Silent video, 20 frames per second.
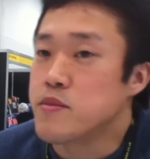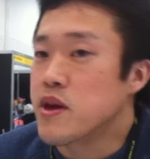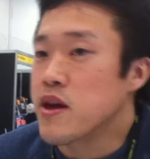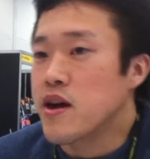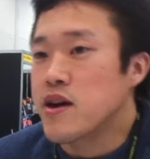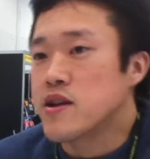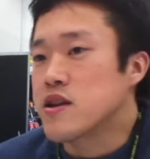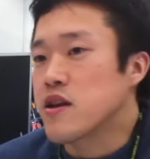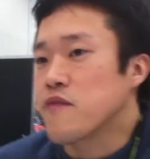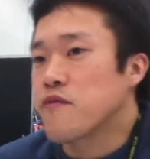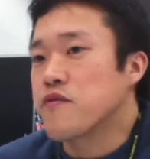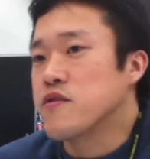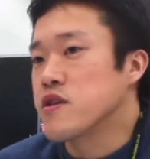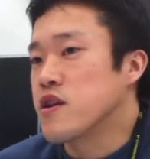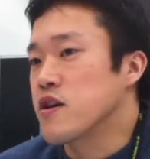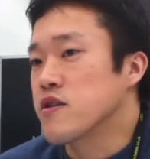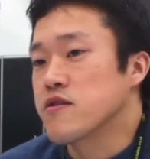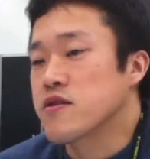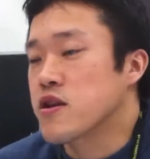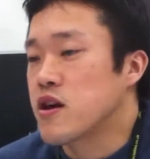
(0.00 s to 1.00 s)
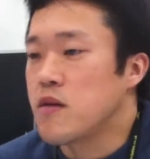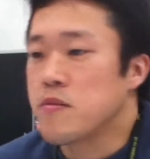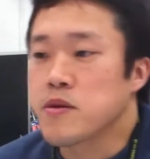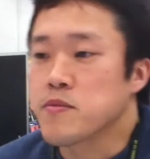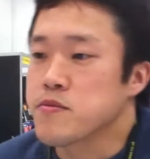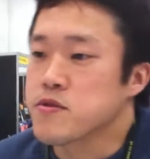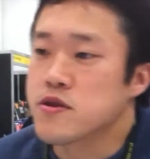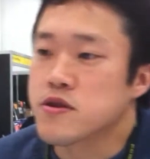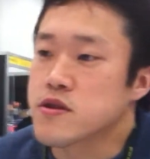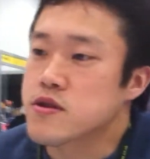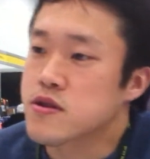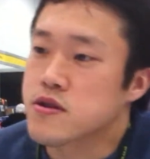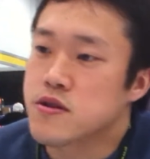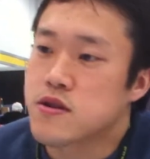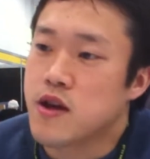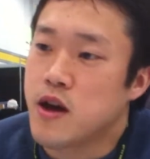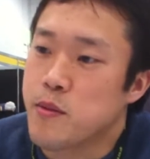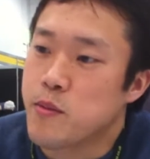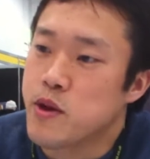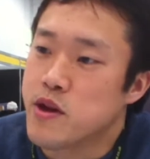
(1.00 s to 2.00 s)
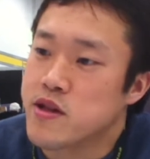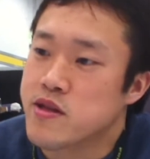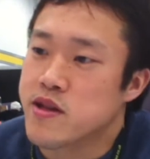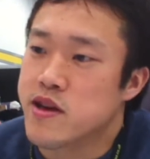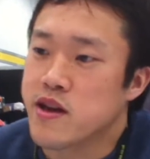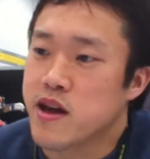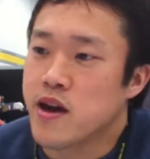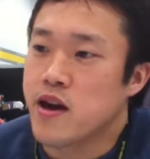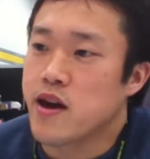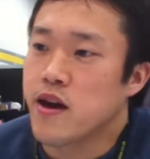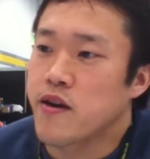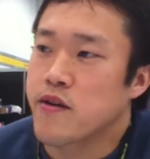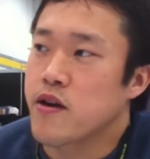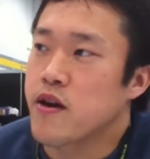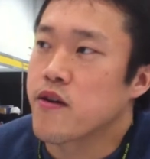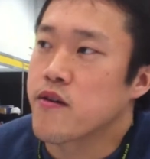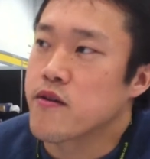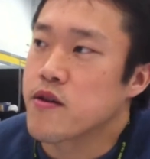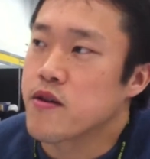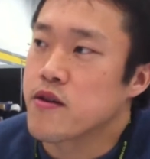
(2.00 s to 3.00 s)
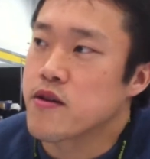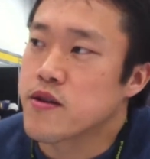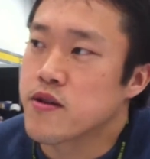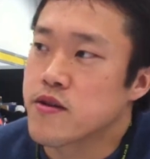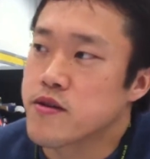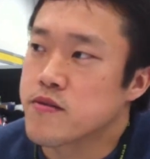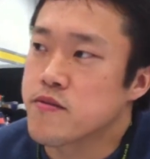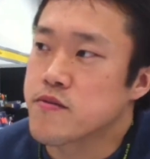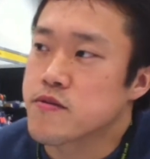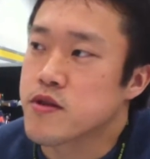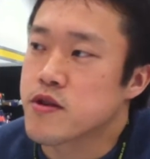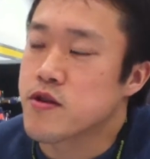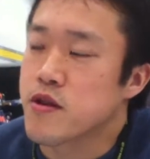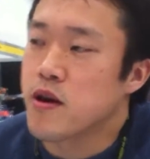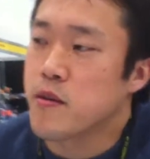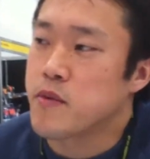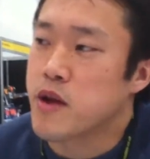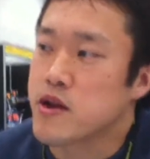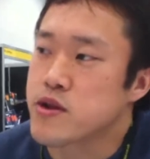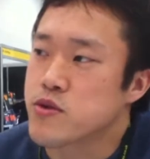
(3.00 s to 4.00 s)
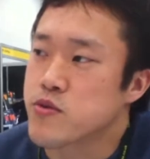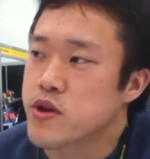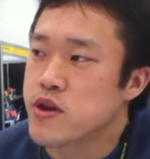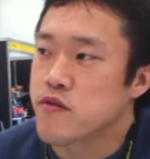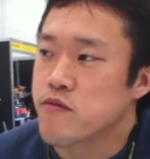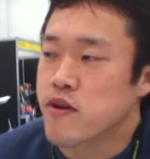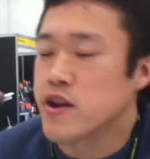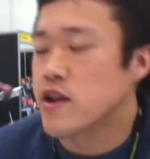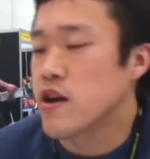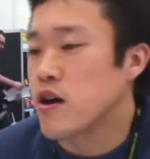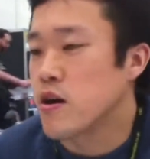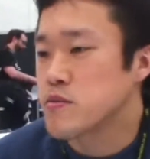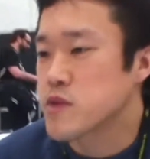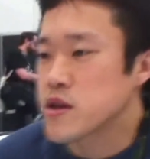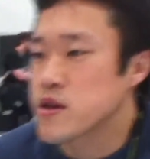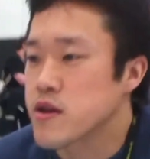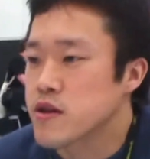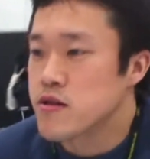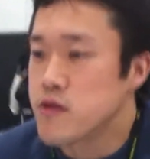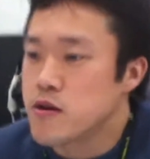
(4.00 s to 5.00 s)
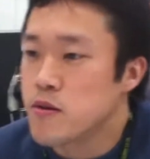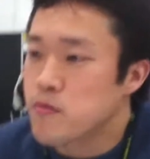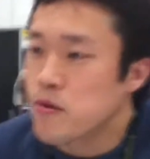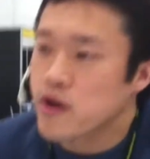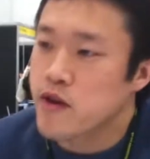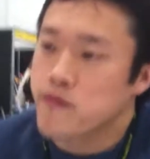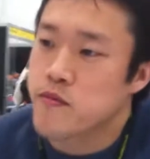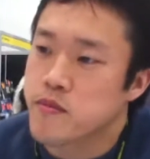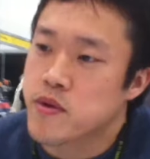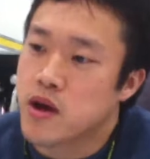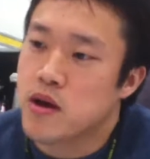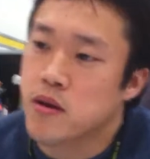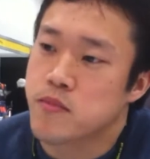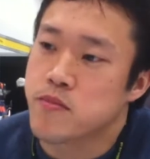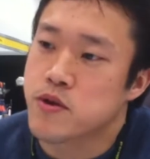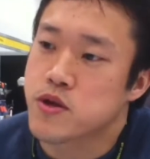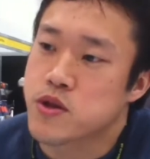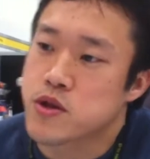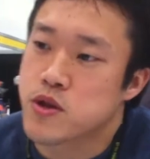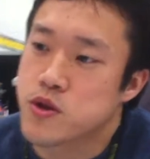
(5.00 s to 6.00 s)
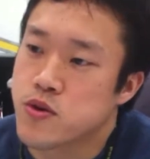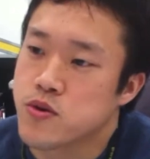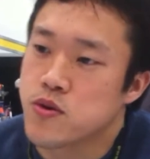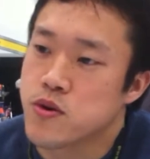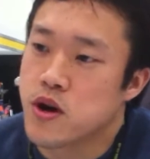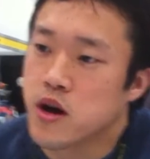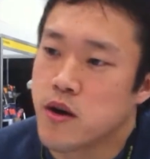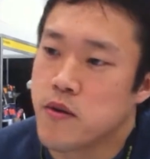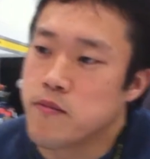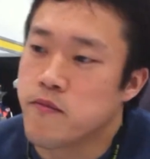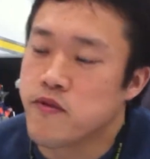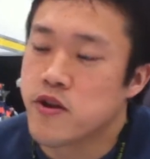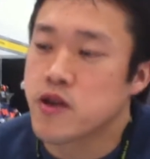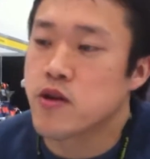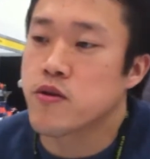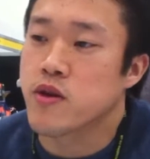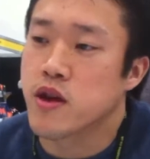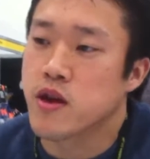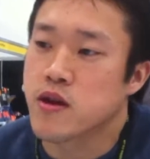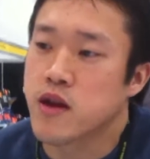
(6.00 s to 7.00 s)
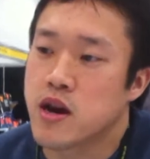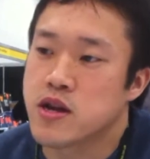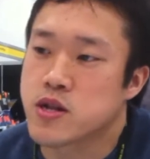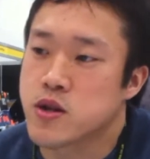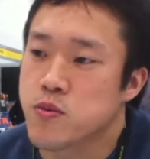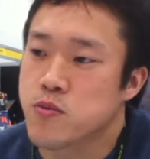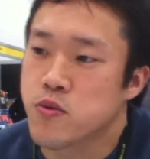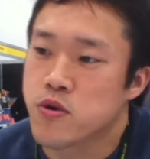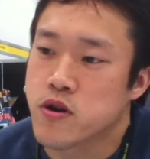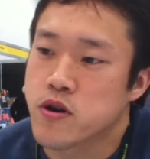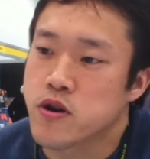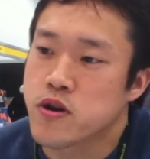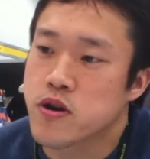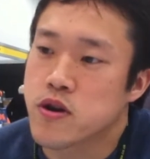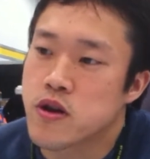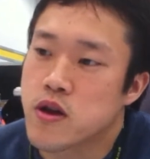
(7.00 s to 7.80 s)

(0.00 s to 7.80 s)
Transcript: Yeah, definitely other comic books. I mean, like I'm not doing it right now. I'm taking a little break from comic books to do video game concept work.